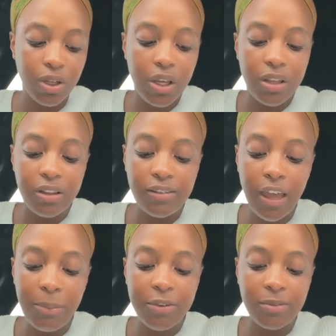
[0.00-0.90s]
This
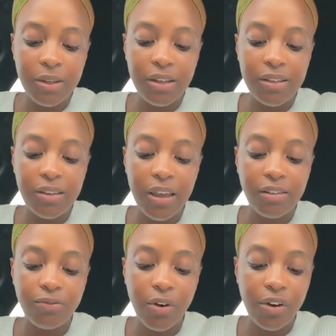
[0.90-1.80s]
happens because, as
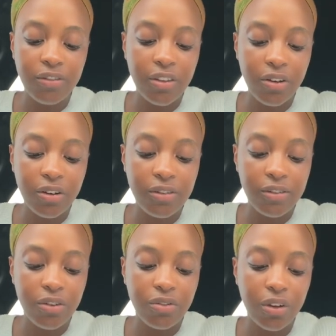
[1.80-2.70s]
far as they're
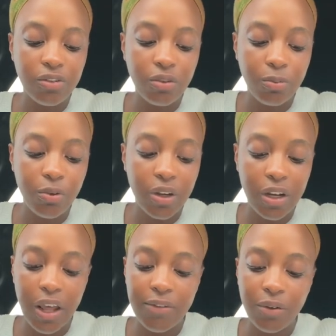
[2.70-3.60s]
concerned, there's no point in
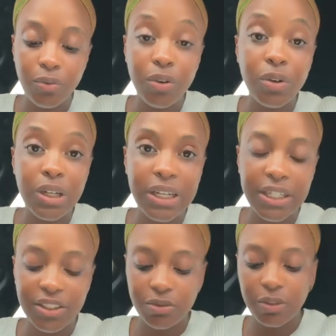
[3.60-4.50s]
having real
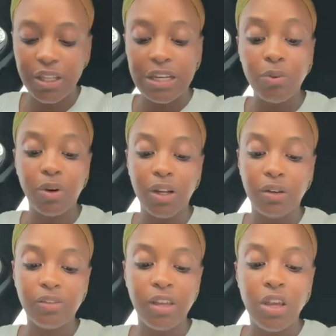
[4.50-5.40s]
connection with anyone
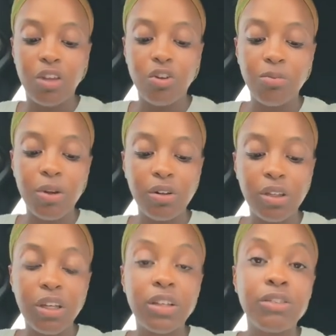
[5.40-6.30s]
else. You're
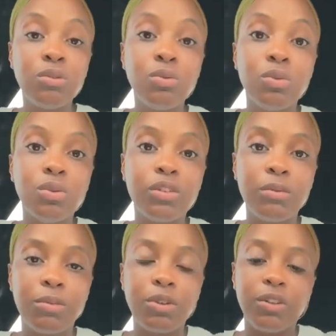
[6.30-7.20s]
merely a tool to
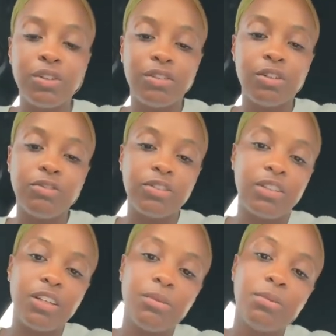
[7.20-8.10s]
build their
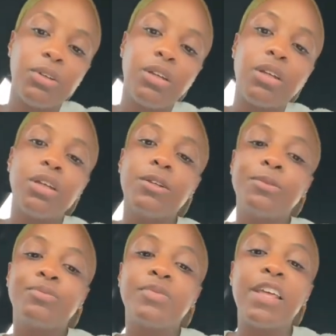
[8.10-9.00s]
self-esteem.
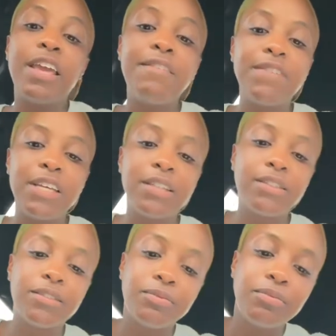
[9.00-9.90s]
The
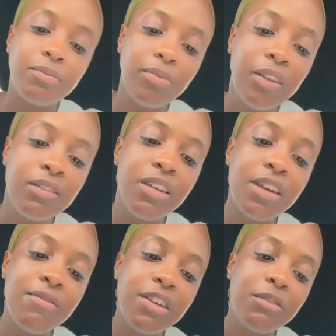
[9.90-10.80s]
envious. To
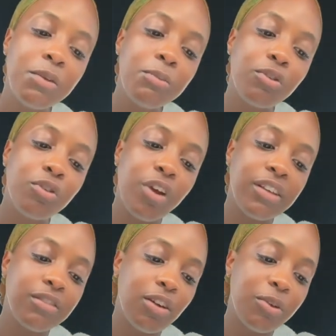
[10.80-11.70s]
envious people, the grass
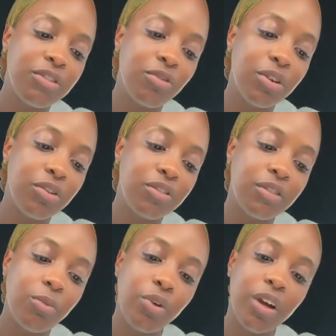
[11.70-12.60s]
is always greener
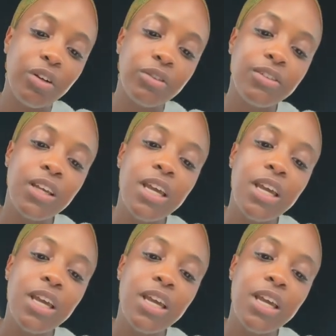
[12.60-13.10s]
somewhere else.